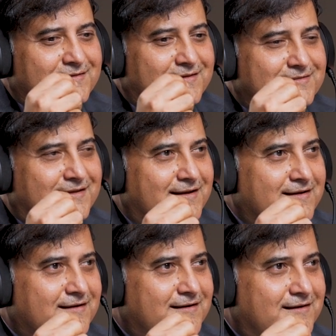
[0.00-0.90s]
The
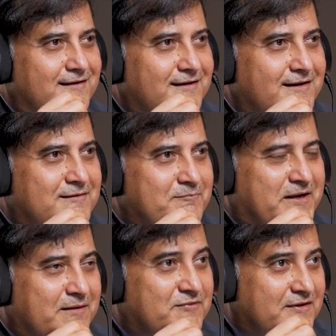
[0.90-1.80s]
selling, it
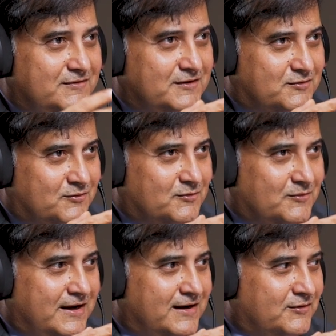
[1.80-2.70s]
becomes easy to
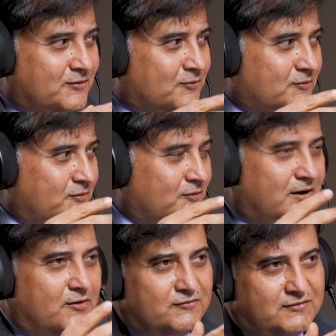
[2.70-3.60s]
you and you know
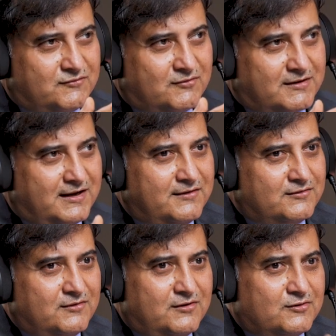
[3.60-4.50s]
how to judge your clients.
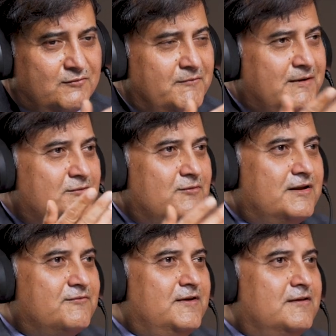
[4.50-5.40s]
And also we went through
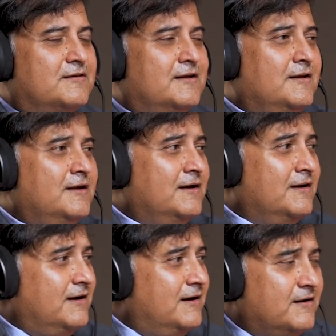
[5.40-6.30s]
that phase
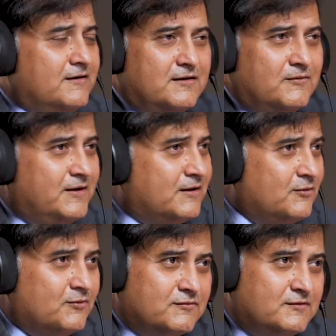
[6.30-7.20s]
and we
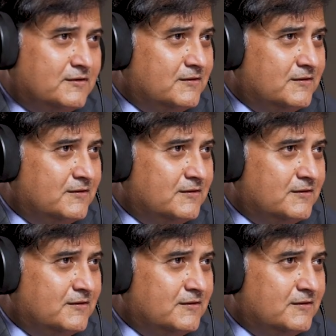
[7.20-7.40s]
closed.